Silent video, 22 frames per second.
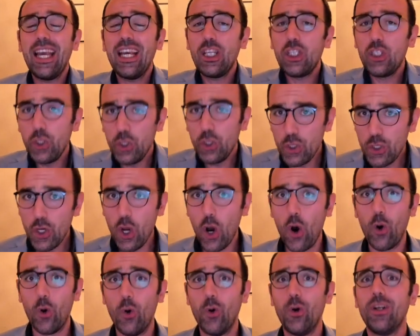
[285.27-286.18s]
you
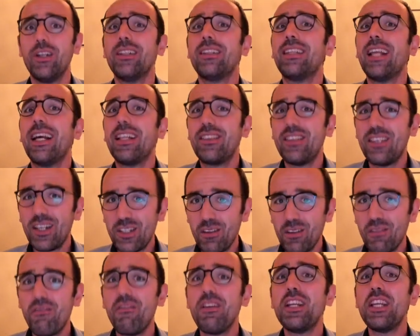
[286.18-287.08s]
know that there's a
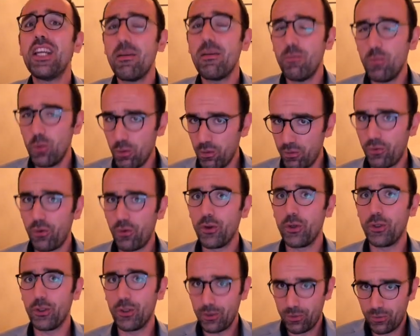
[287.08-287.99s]
winning move for
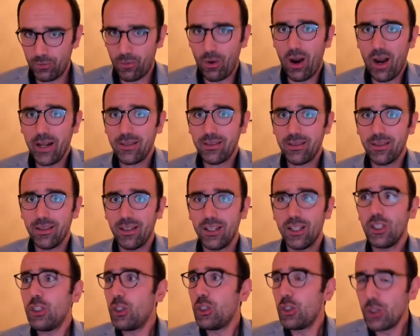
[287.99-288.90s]
you, right?
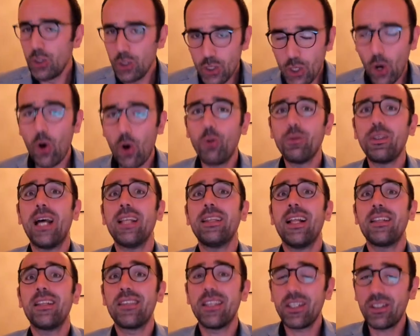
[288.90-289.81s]
You know that
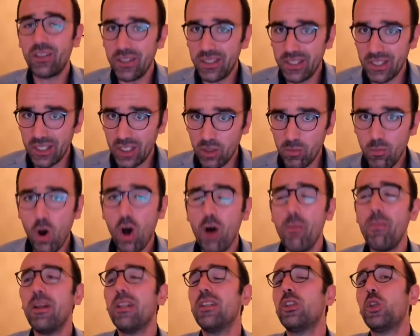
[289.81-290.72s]
that's a critical
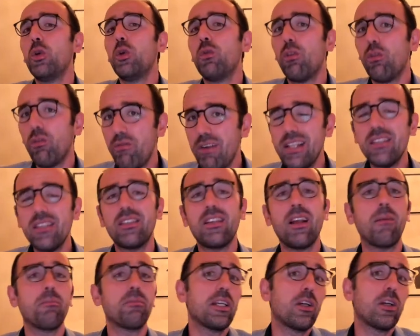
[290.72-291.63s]
moment, you will win
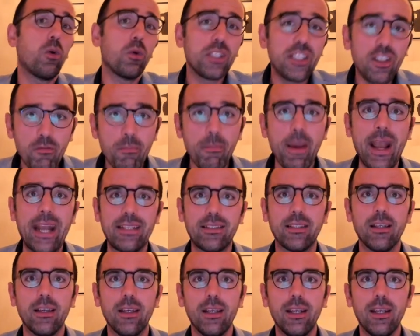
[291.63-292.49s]
something or give mate.